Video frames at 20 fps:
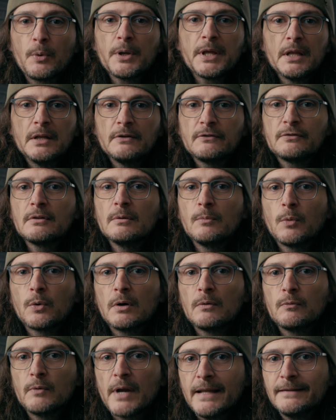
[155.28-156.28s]
we get into the
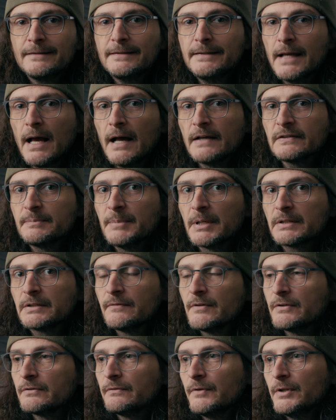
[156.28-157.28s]
more ranty aspect
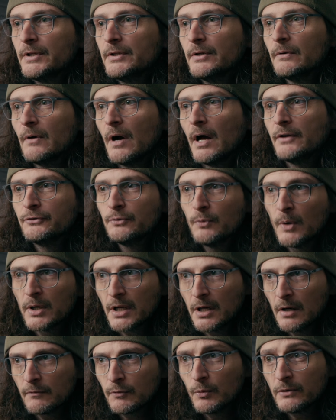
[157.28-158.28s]
of this video, I do want to
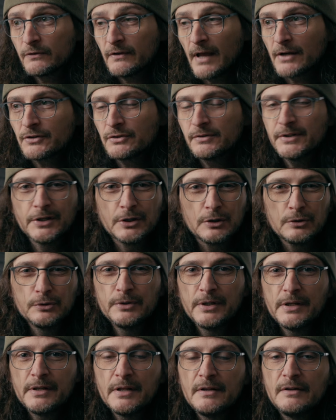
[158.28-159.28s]
cover what's actually
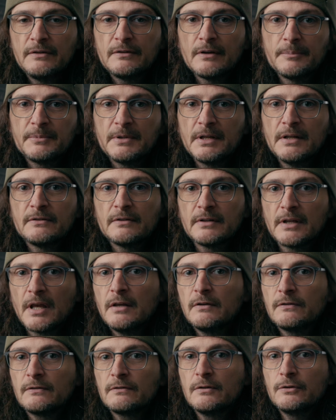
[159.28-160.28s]
included in these updates in
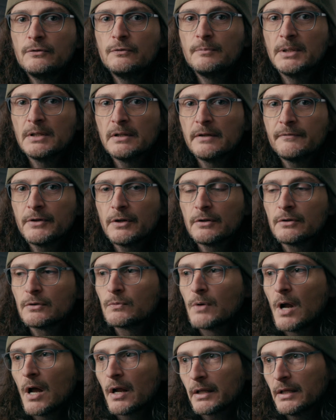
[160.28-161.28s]
case you've been living under a
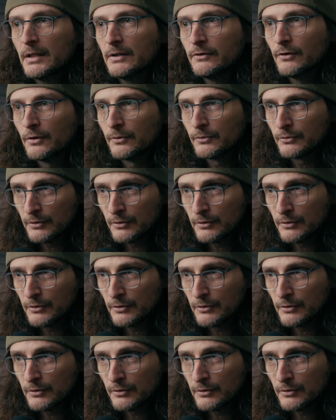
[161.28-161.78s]
rock and don't